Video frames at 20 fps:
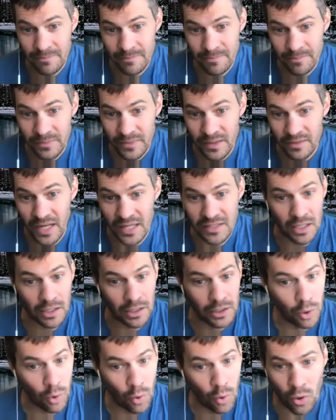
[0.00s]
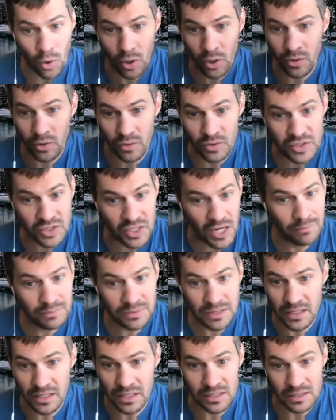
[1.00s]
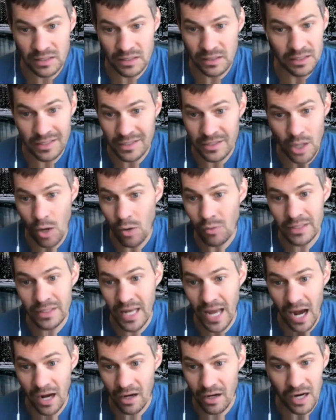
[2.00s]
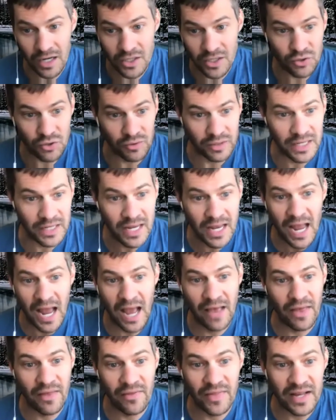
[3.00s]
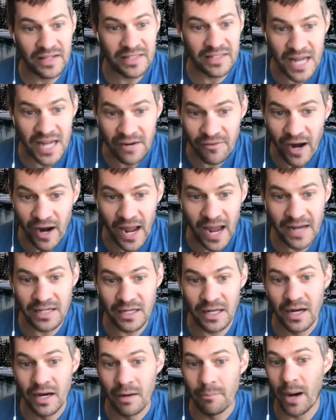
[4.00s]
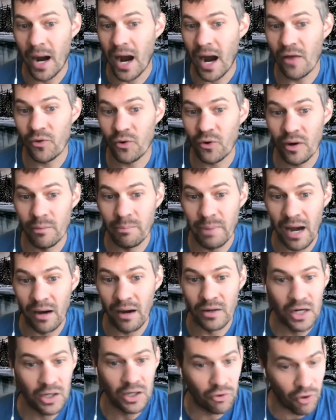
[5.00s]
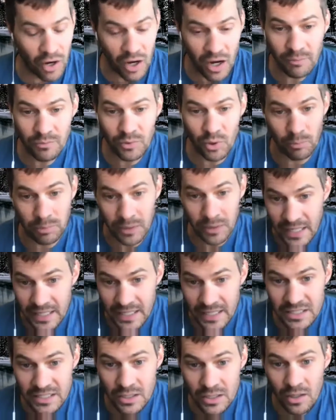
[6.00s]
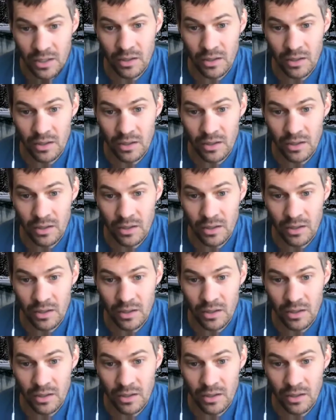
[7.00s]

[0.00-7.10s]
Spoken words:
that's a lord or something in his own country and that's never had to bother about grub nor blankets,